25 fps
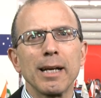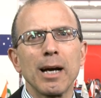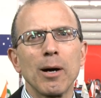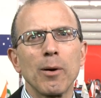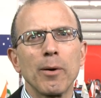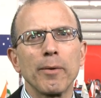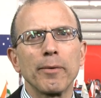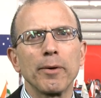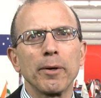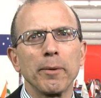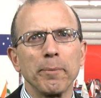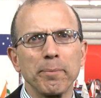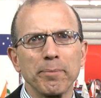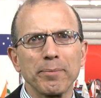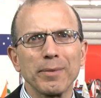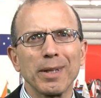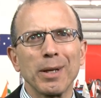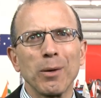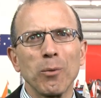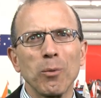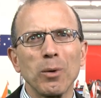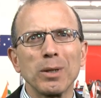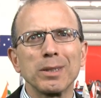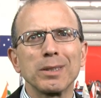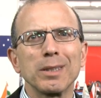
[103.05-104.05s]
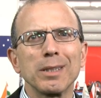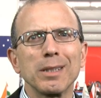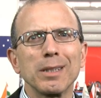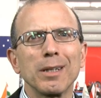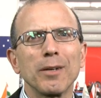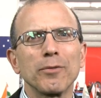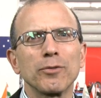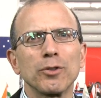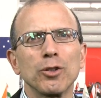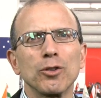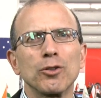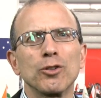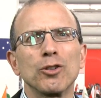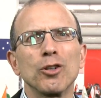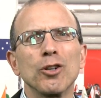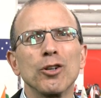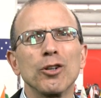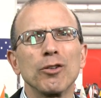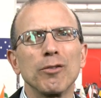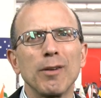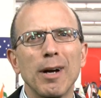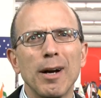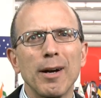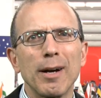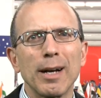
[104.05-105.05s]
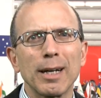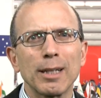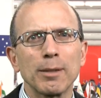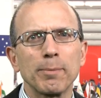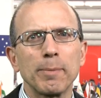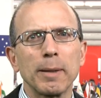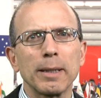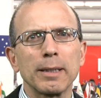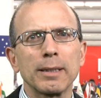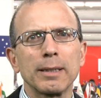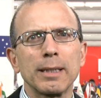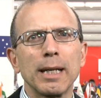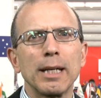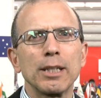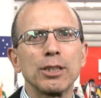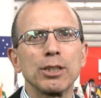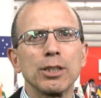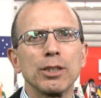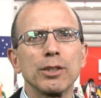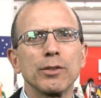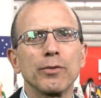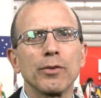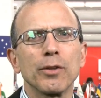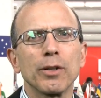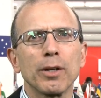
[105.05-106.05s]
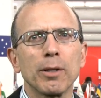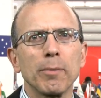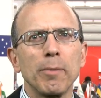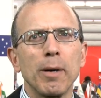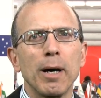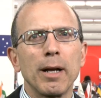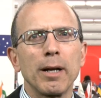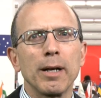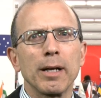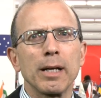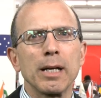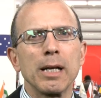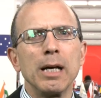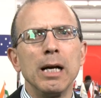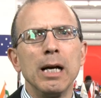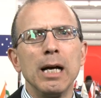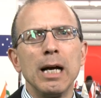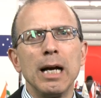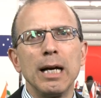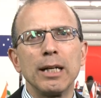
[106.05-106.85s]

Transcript: However, it wasn't enough to turn around expectations for the commodity,